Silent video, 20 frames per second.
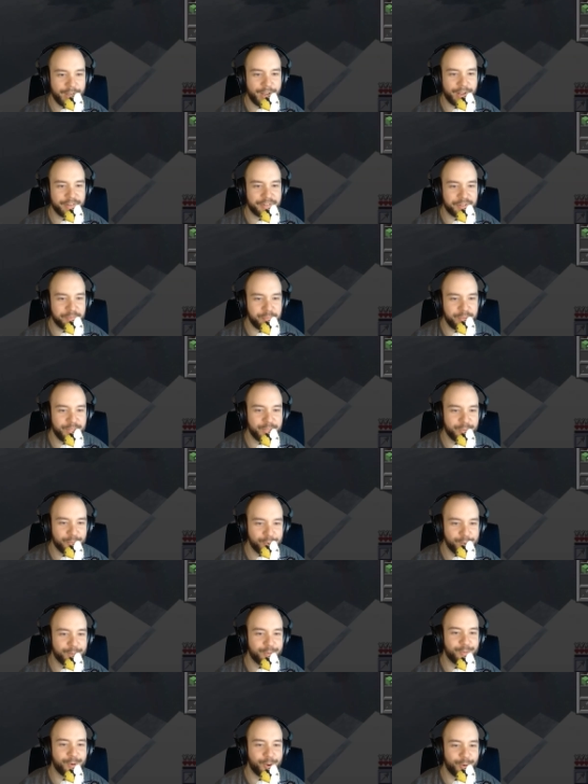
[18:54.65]
I speed high
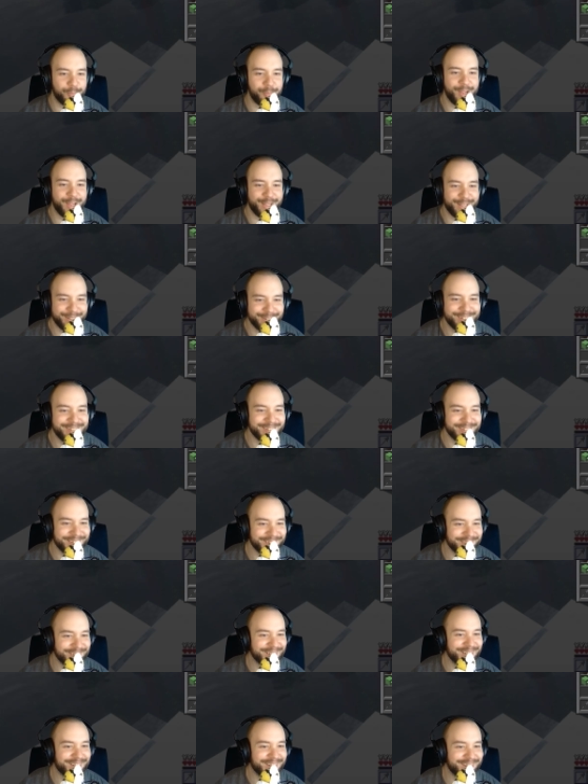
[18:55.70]
run romance. Speed
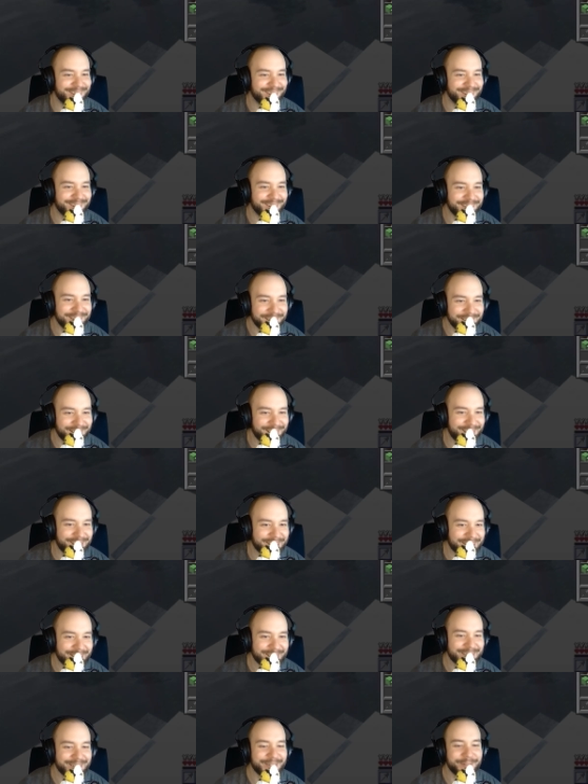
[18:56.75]
run.
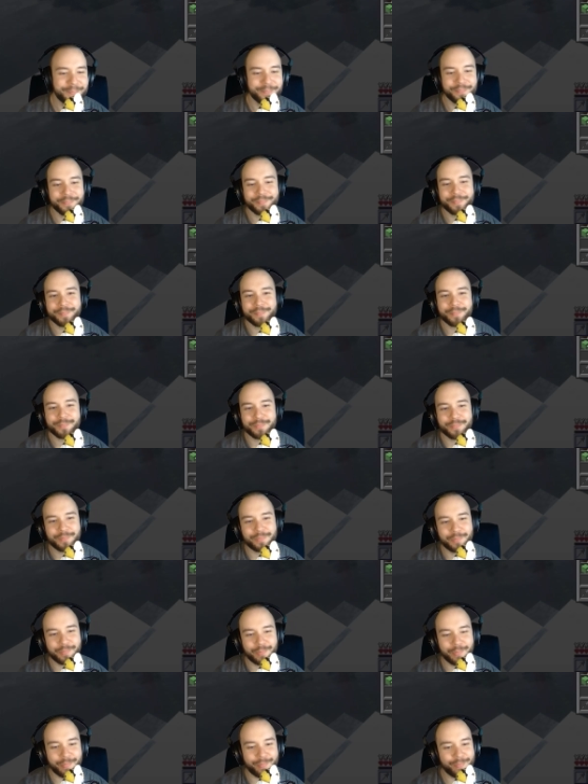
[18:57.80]
Yo, speed run
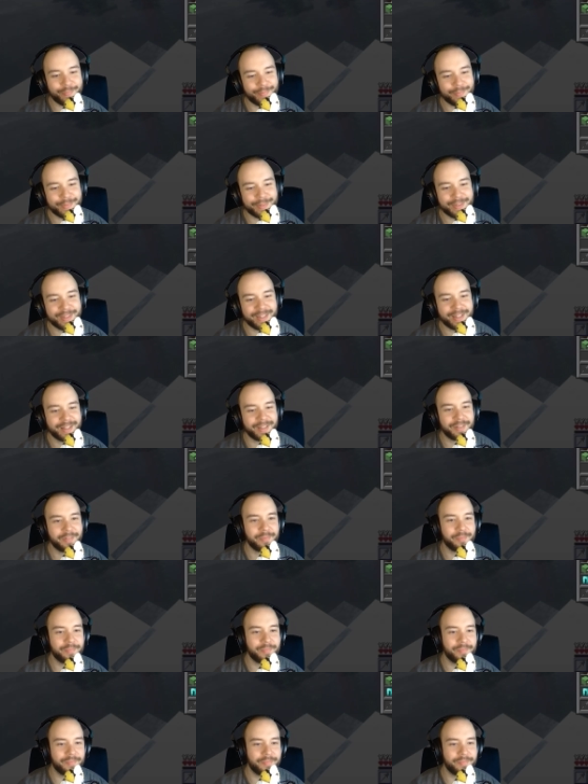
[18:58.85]
dating any percent.